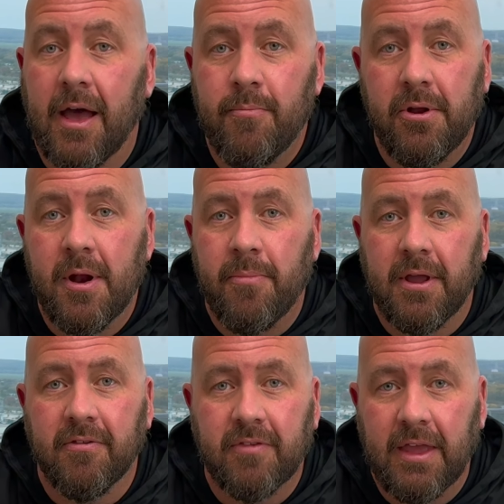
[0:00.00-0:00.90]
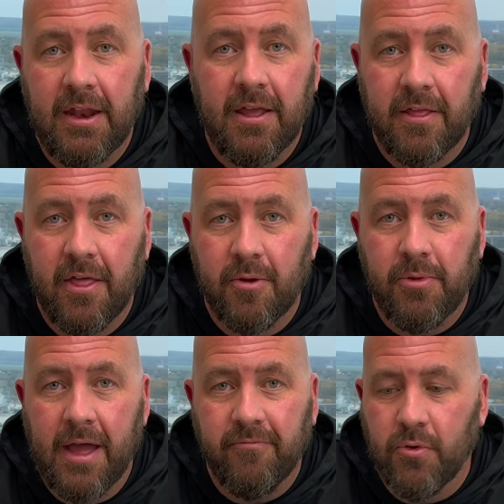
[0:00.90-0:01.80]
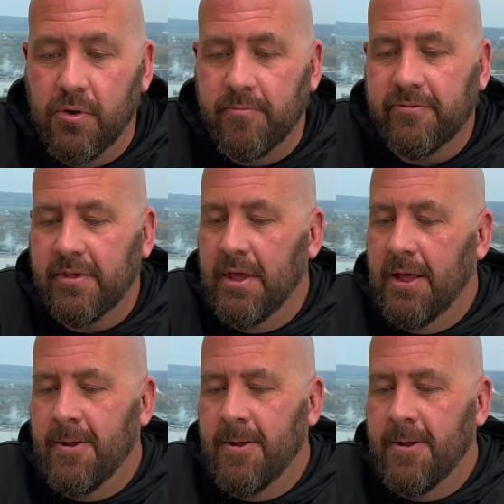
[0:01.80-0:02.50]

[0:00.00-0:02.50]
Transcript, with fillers: I'll put it up against any of the other platforms.